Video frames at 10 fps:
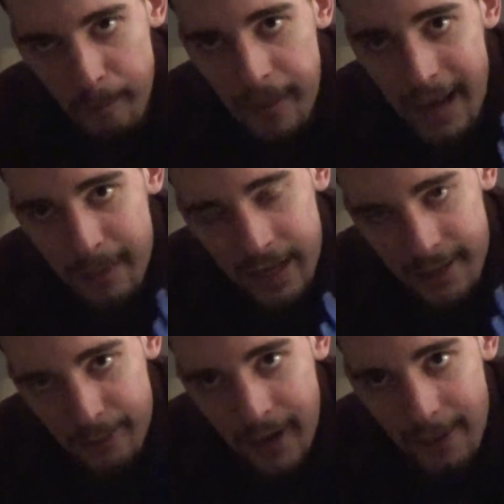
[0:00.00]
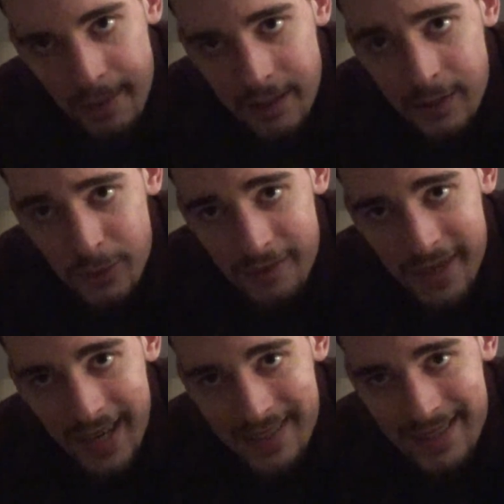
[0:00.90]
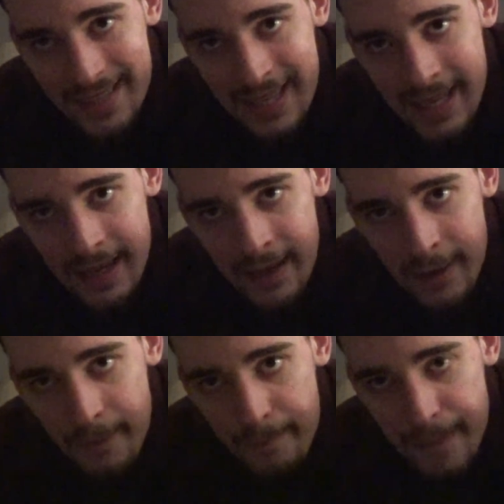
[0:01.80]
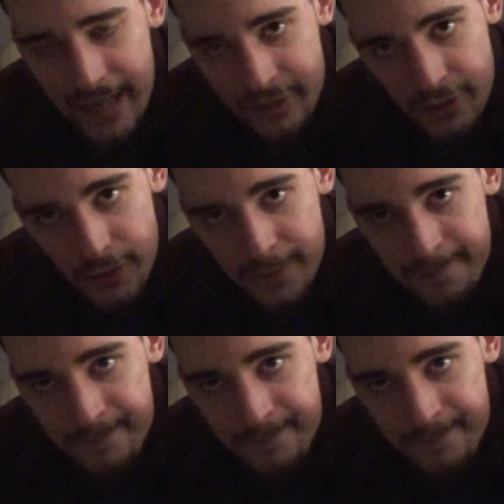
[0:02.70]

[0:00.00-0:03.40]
Batman and Robin. We've got Batgirl